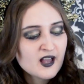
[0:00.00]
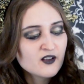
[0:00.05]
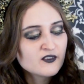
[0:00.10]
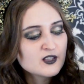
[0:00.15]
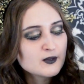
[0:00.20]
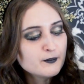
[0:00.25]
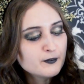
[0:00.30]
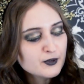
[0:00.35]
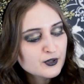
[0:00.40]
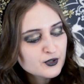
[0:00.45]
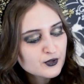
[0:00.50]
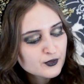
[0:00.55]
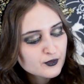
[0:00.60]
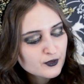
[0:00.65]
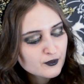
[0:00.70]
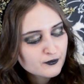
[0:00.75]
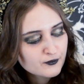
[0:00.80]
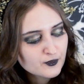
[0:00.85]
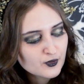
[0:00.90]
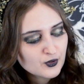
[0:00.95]
The
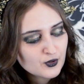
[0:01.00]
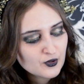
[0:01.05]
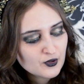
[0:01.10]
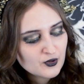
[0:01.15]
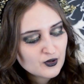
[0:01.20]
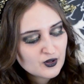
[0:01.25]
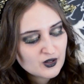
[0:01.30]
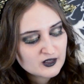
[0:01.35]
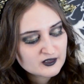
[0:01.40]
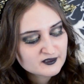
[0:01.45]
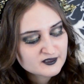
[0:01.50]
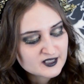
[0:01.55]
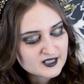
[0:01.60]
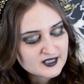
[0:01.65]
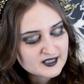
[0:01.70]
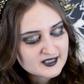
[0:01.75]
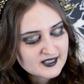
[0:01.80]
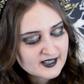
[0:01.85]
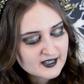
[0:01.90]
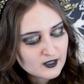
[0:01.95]
beautiful
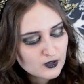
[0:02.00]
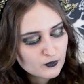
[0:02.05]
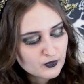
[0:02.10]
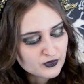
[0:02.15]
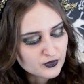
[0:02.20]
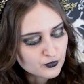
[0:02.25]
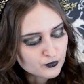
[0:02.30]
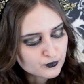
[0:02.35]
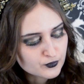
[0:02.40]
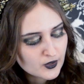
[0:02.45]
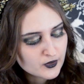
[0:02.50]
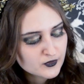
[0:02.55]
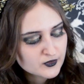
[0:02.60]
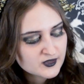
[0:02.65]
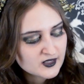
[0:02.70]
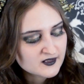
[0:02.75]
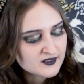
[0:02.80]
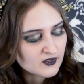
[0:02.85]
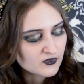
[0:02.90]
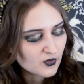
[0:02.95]
detail with the
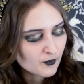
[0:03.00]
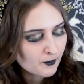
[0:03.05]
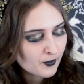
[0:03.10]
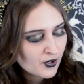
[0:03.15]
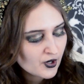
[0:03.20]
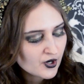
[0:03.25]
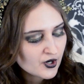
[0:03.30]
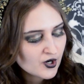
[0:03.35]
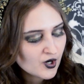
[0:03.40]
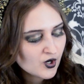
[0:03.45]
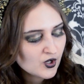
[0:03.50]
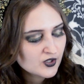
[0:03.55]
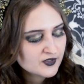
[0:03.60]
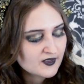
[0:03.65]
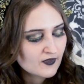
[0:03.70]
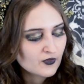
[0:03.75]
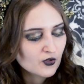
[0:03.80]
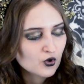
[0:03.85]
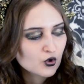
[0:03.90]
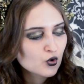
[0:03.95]
roses and the pearls
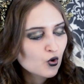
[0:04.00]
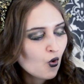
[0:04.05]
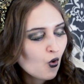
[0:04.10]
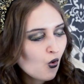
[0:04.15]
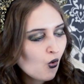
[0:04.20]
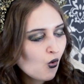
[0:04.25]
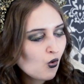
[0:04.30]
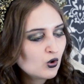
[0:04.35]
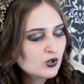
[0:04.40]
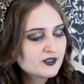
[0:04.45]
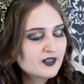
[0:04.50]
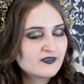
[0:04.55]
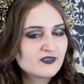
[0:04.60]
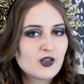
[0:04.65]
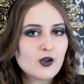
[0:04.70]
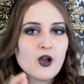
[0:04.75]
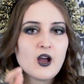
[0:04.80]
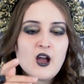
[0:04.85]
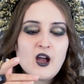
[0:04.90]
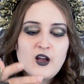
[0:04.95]
and the gold and the